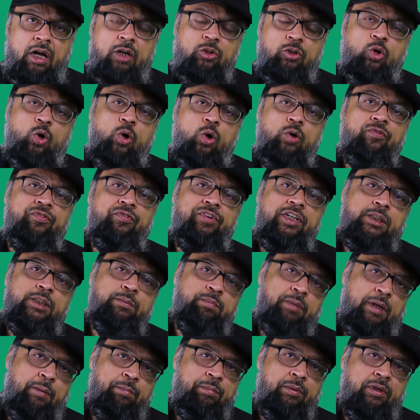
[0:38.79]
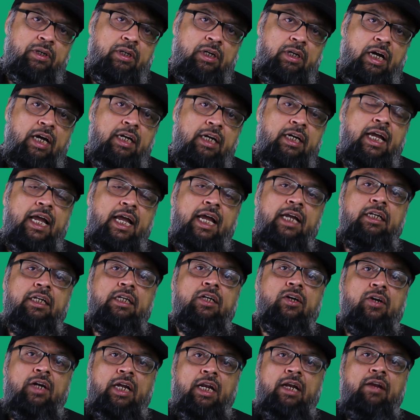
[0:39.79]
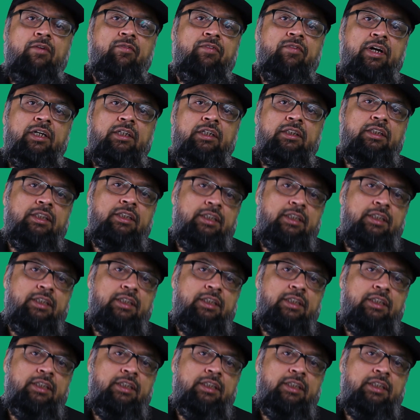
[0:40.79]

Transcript: a conference paper, or any relevant